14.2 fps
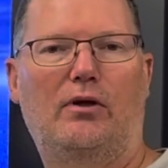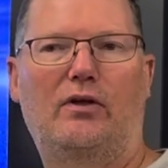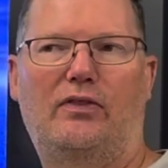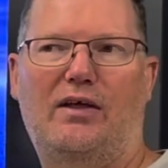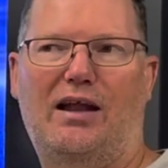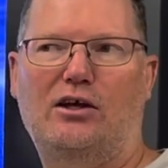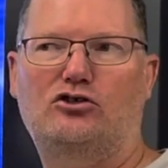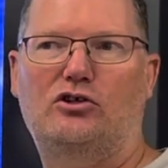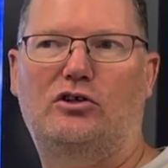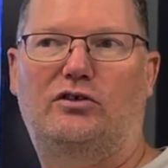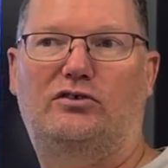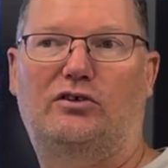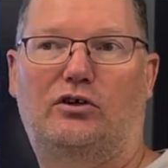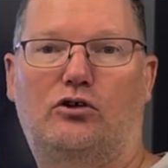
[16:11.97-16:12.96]
that actually
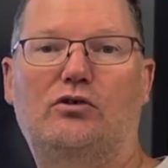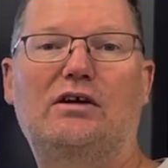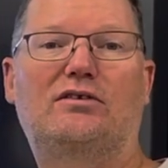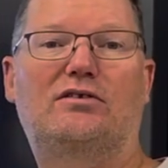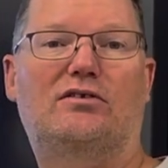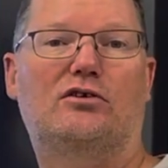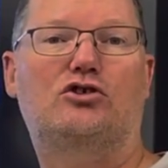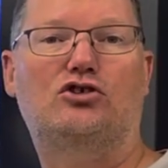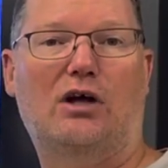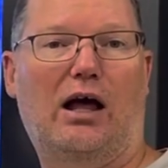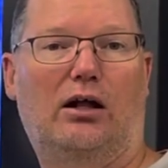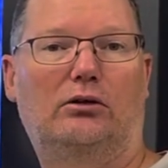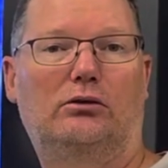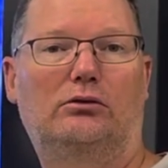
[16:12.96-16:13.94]
secretes the
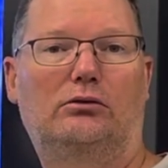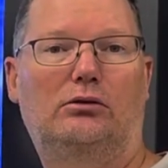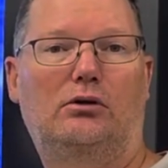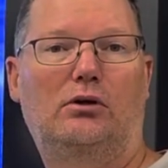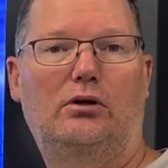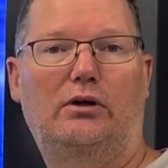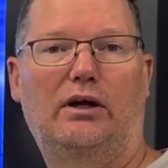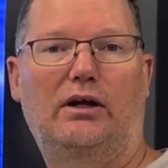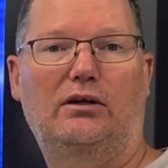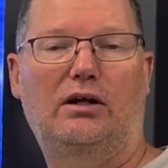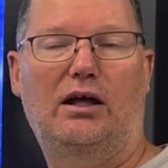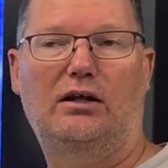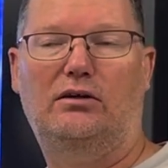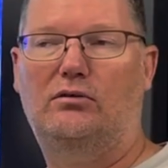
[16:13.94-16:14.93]
shell. It,
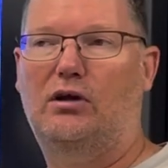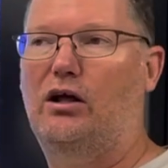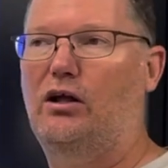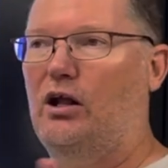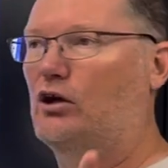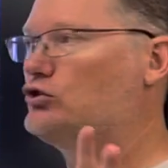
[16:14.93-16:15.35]
it I'll, I'll